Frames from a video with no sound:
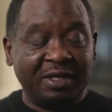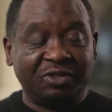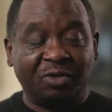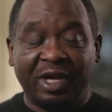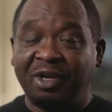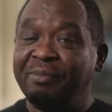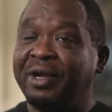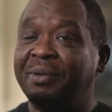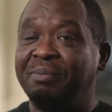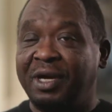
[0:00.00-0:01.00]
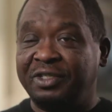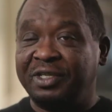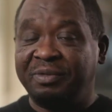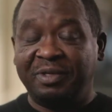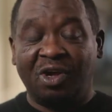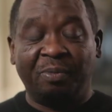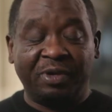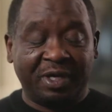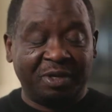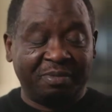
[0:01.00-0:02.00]
show you how to make a budget, help
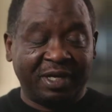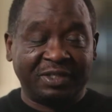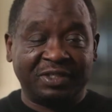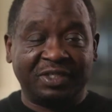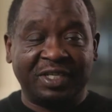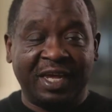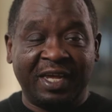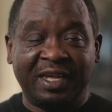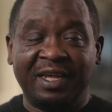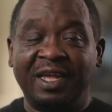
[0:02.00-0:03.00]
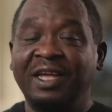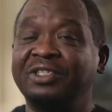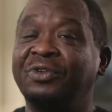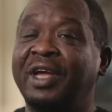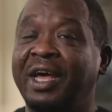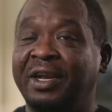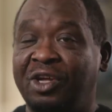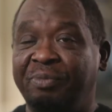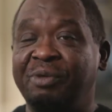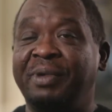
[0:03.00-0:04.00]
you get a place to stay, show you how to
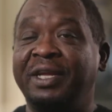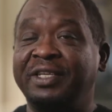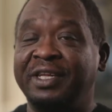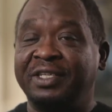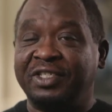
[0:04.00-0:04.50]
help you maintain a